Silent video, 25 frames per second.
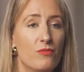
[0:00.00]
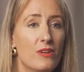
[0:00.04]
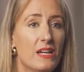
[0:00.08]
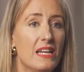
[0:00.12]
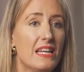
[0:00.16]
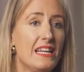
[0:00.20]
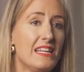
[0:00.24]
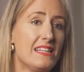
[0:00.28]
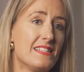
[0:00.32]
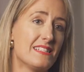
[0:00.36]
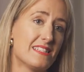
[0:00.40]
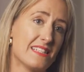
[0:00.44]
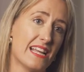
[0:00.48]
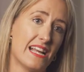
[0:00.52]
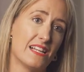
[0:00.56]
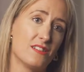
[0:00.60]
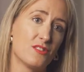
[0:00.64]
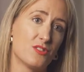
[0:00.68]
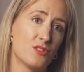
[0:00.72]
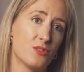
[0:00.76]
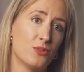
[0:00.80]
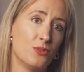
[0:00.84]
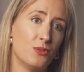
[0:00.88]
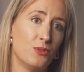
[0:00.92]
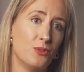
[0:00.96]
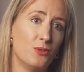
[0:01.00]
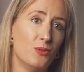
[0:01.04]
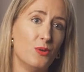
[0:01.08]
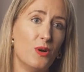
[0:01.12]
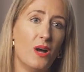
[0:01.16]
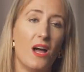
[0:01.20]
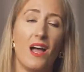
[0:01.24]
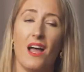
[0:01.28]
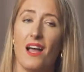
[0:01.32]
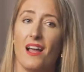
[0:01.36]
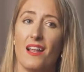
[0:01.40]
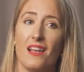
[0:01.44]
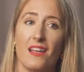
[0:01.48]
really stand tall,
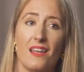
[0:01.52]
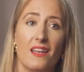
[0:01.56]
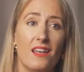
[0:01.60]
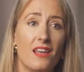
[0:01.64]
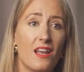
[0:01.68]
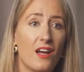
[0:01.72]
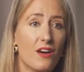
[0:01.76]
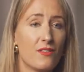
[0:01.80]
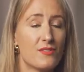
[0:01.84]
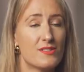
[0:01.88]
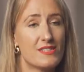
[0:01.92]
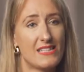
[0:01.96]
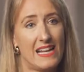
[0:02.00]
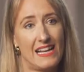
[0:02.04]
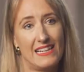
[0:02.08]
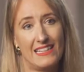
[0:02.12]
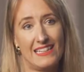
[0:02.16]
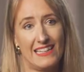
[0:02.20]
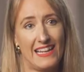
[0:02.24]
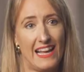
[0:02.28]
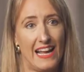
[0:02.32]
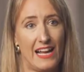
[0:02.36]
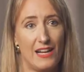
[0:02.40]
love standing